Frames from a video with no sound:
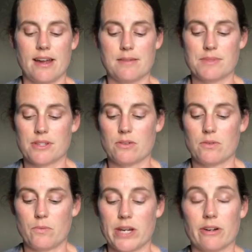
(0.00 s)
So
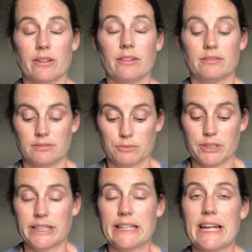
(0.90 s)
we are
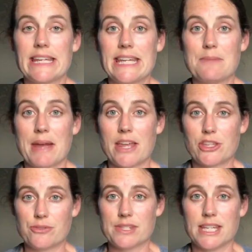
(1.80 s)
really liking Math
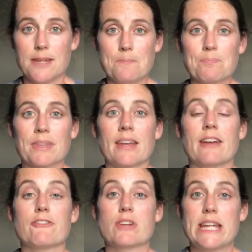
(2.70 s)
You See
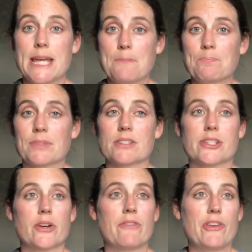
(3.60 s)
for him.
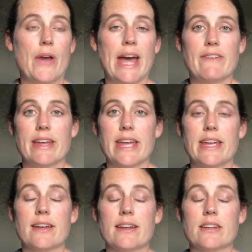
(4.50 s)
So if you have
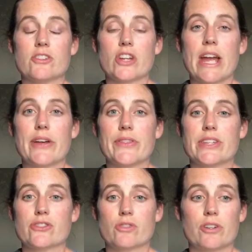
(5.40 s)
a child
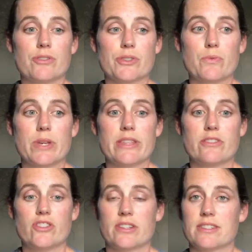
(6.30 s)
that struggles with
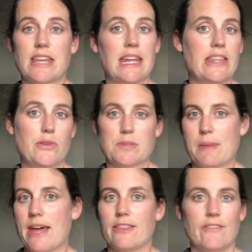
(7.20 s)
just getting those
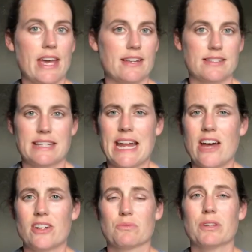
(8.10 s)
math facts
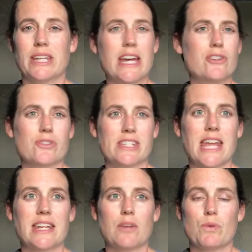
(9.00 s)
down and really
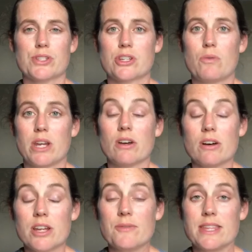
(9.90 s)
understanding what's going
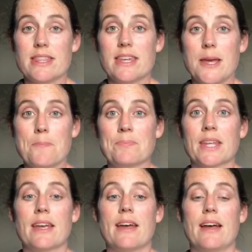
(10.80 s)
on with them,
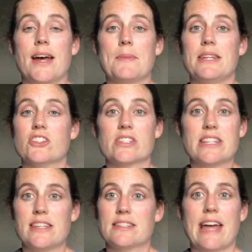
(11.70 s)
and just
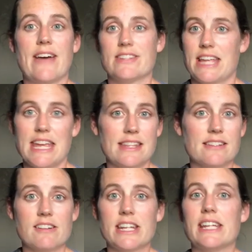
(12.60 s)
needs to have his hands
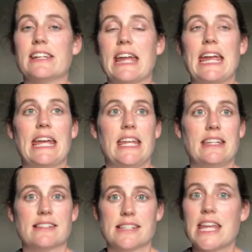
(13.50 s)
on it and
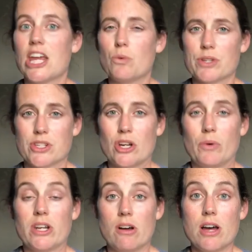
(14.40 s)
seeing what's
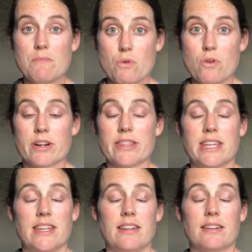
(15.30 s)
going on more,
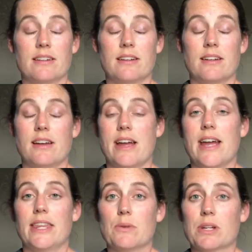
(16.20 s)
then I
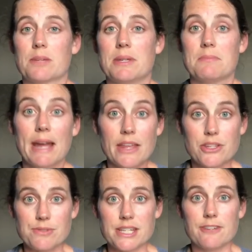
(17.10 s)
highly recommend Math
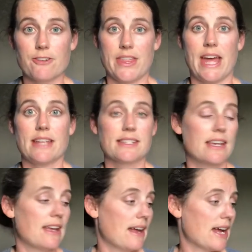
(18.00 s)
You See for that.
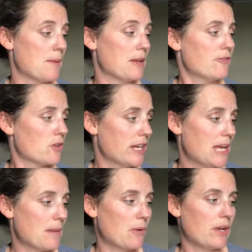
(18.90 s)
And for him,
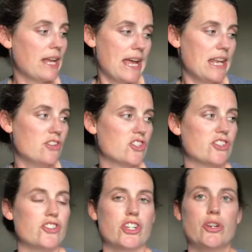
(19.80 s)
I went ahead and
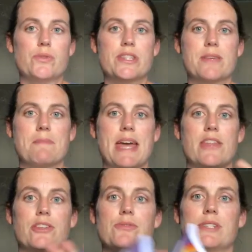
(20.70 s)
just chose the
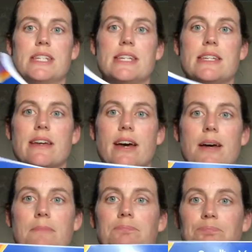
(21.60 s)
Math You See.
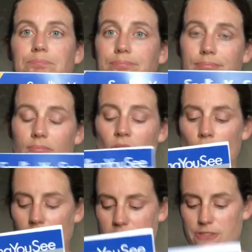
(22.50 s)

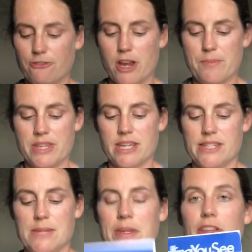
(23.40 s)
Well, it's from the
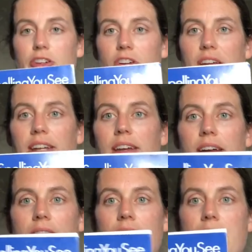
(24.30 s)
Demi Learning
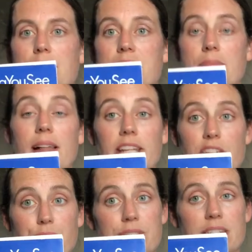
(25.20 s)

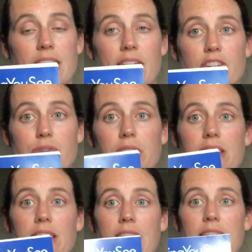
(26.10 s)
Spelling You See,
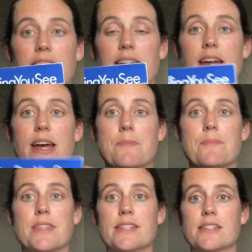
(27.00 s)
actually, and
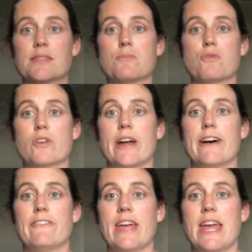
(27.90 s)
this is more
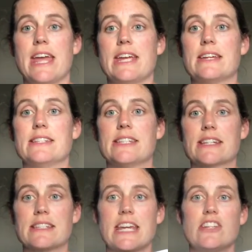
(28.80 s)
of a
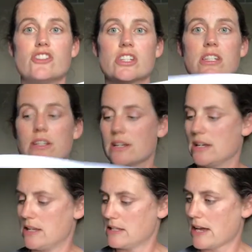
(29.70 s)
dictation
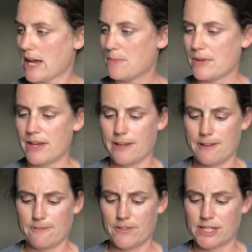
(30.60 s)
type
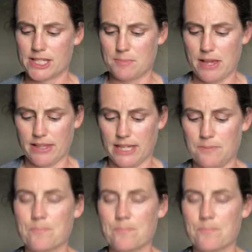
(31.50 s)
of spelling.